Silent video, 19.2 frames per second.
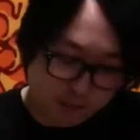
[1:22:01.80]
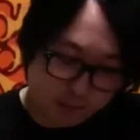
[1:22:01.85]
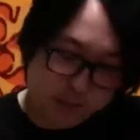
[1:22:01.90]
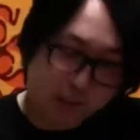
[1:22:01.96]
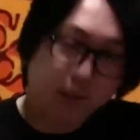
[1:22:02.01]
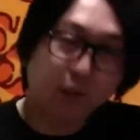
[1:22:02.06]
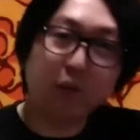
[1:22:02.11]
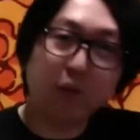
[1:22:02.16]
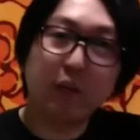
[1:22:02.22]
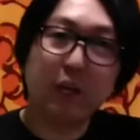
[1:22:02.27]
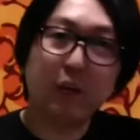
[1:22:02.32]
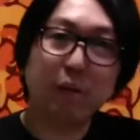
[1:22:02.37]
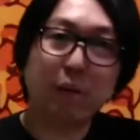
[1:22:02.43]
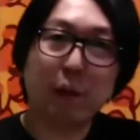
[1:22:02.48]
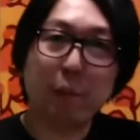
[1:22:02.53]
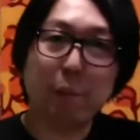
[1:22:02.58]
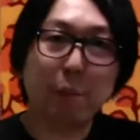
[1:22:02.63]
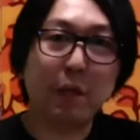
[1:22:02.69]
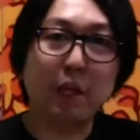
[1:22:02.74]
They only have
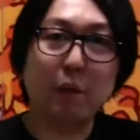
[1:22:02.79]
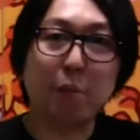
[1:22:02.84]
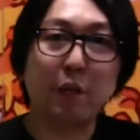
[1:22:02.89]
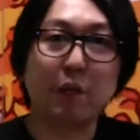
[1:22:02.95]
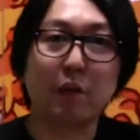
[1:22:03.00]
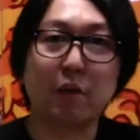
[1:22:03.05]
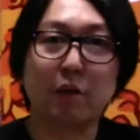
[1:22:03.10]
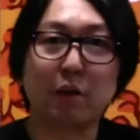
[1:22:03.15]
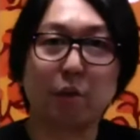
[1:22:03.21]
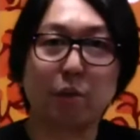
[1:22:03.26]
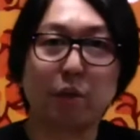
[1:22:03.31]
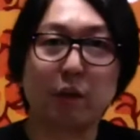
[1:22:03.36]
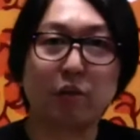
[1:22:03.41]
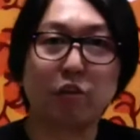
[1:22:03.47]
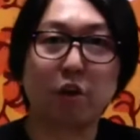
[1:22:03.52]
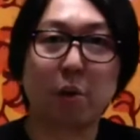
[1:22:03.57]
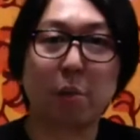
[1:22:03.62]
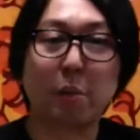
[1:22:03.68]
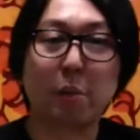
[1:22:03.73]
like millimeter of
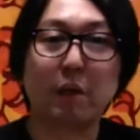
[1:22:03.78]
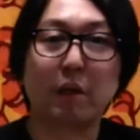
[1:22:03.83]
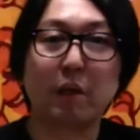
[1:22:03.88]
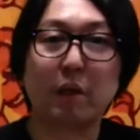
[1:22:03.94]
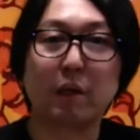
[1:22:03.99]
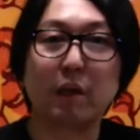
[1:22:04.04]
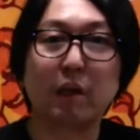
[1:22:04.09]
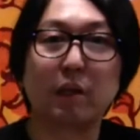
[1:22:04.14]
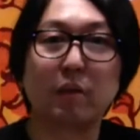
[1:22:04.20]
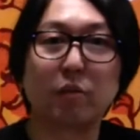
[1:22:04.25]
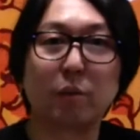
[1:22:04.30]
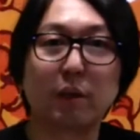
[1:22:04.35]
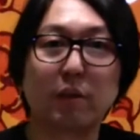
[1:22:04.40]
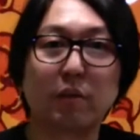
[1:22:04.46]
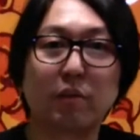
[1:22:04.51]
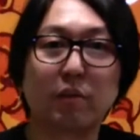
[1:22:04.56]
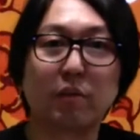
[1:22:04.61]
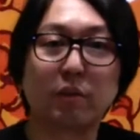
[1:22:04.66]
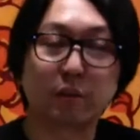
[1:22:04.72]
sharpening
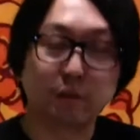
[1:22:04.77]
space.